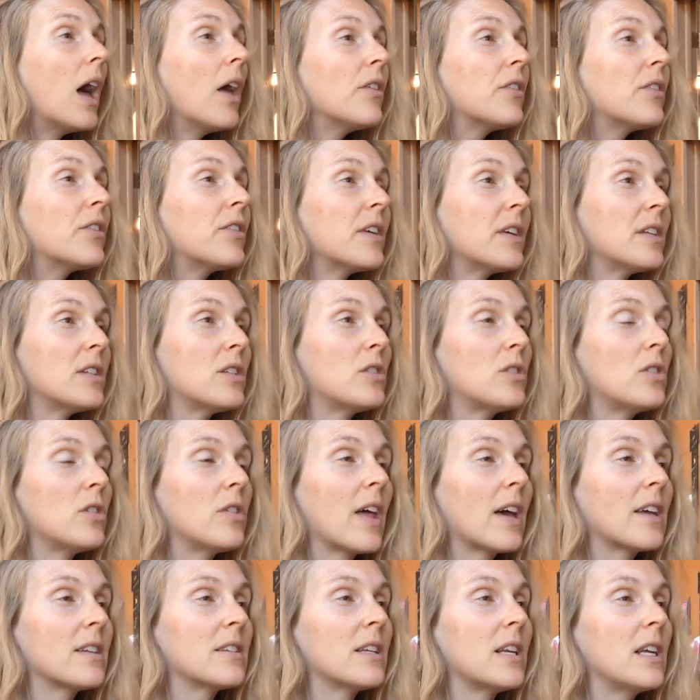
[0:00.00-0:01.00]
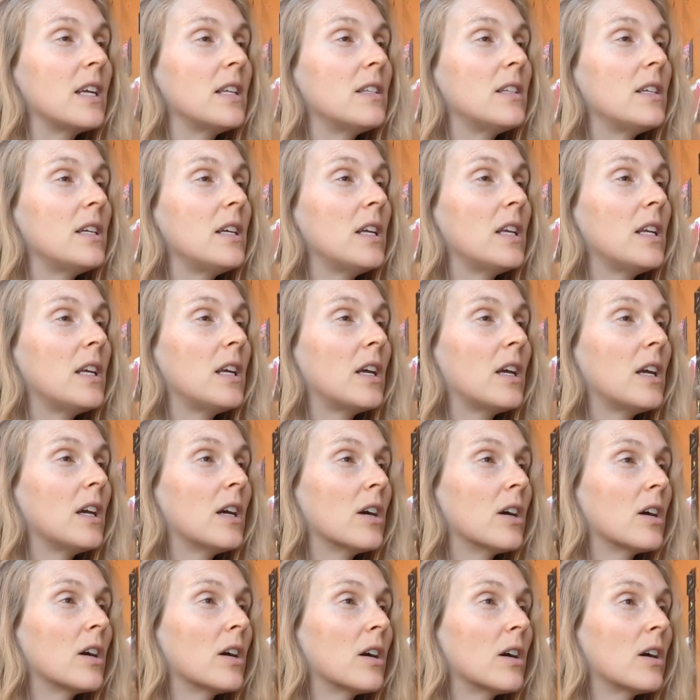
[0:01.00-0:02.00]
since 2018
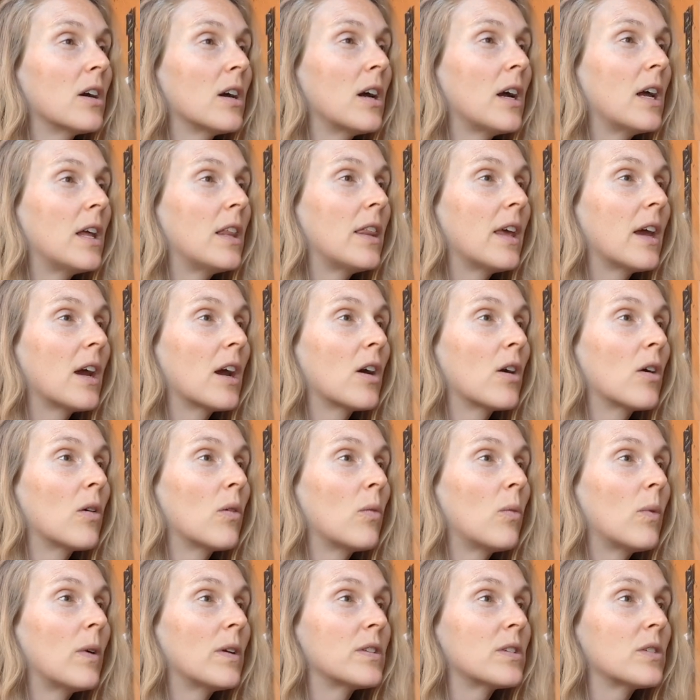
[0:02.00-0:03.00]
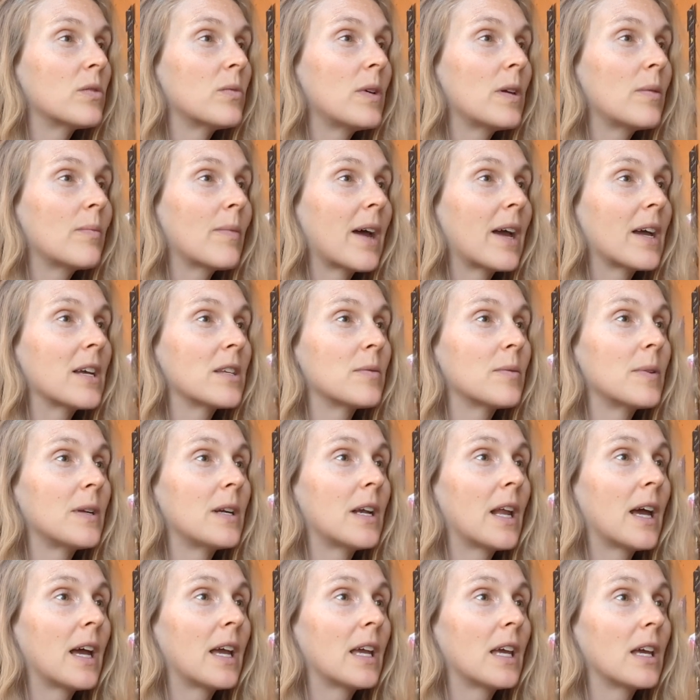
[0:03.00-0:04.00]
here and there. Once a week, my husband
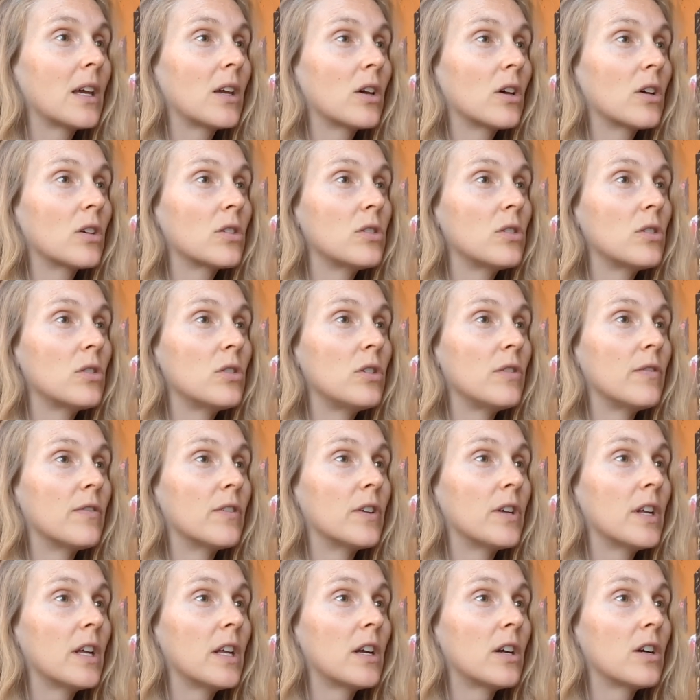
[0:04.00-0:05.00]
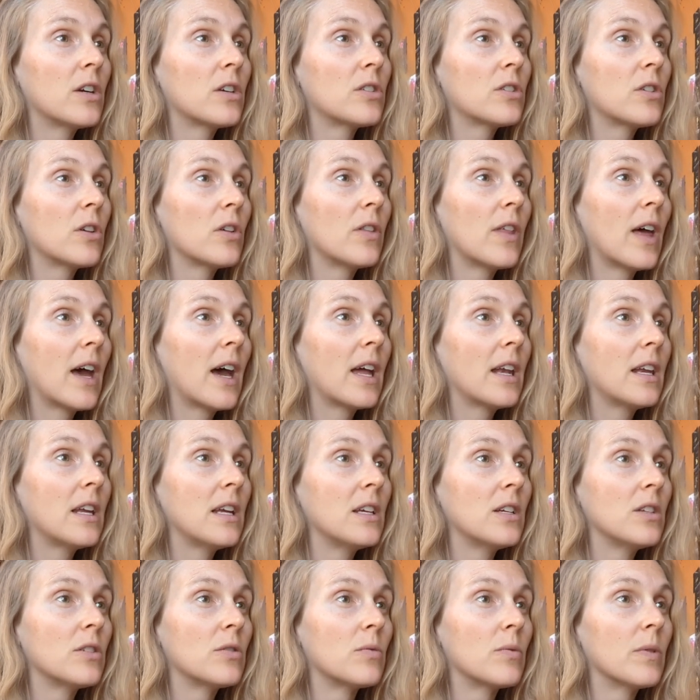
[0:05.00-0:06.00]
and I get cooked sushi for dinner, so that
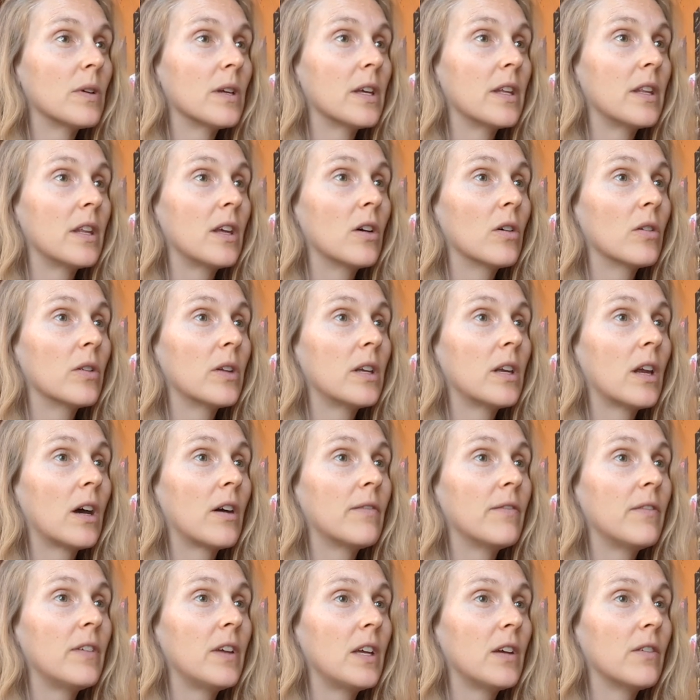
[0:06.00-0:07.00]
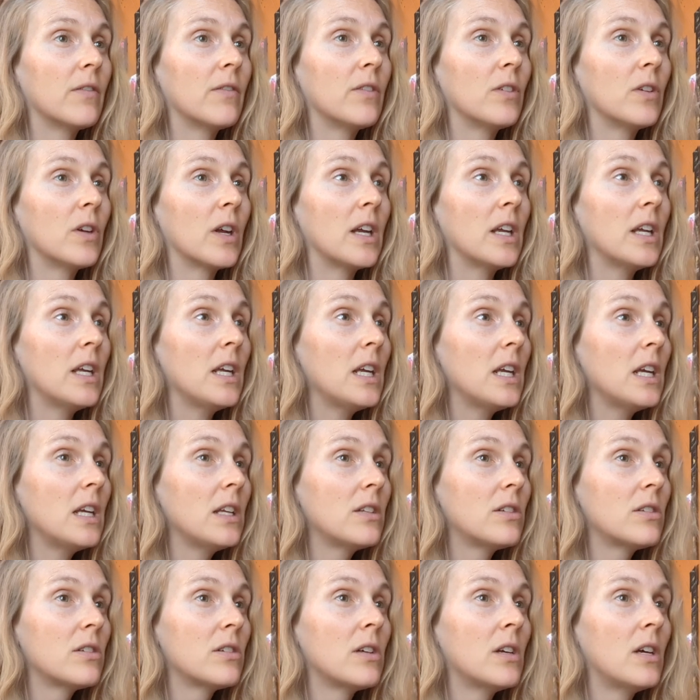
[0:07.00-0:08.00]
is really the only non-vegan food I
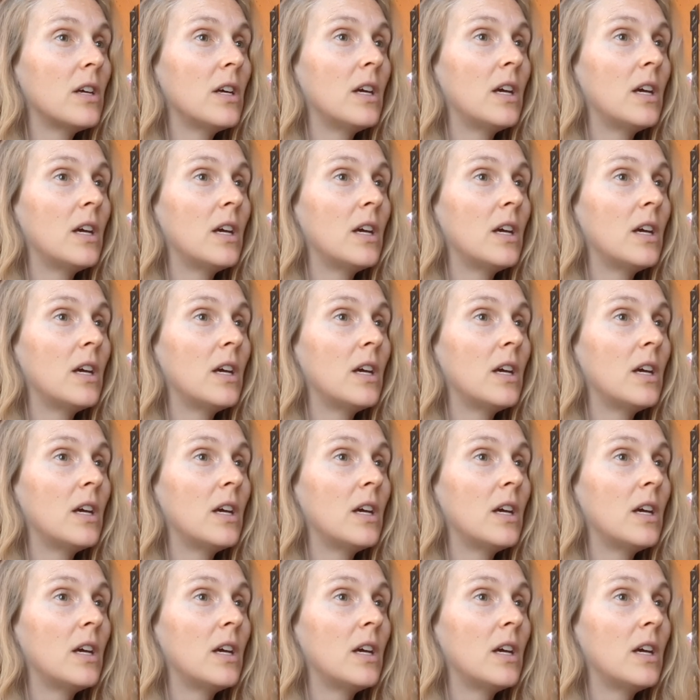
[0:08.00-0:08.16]
eat.